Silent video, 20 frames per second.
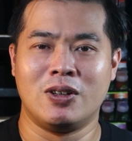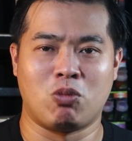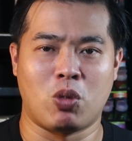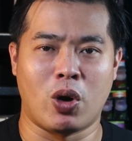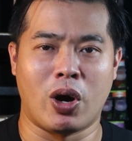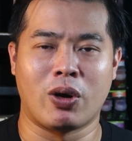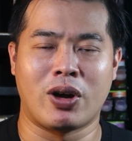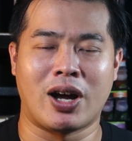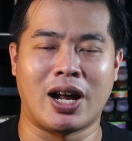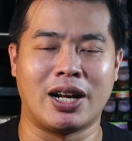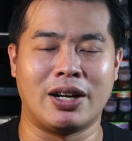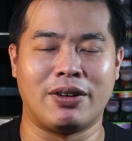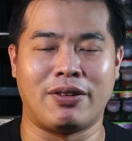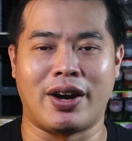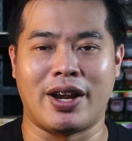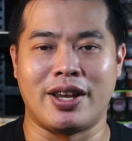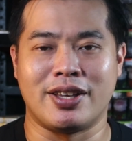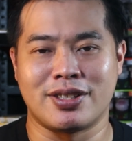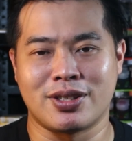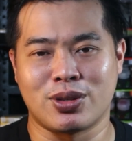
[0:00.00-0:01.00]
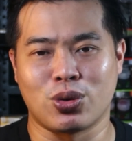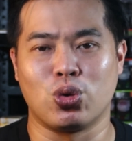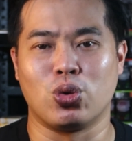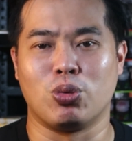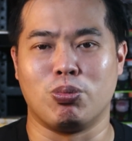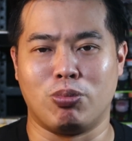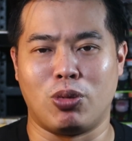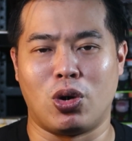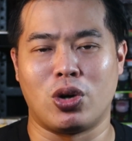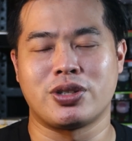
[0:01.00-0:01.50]
well, colorized,
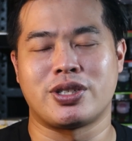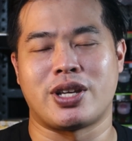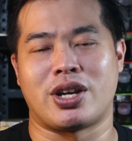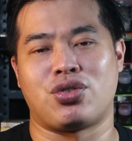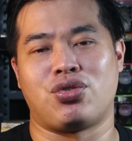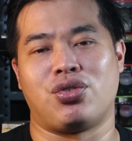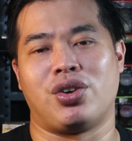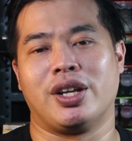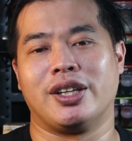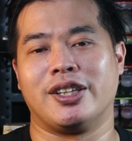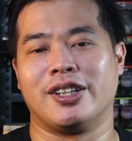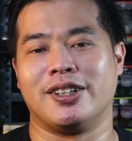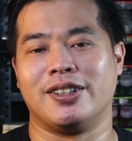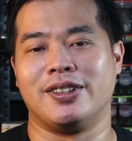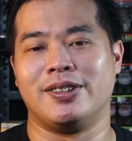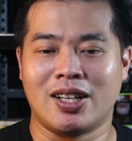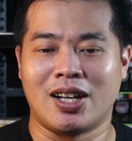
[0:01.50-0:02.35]
so more saturated.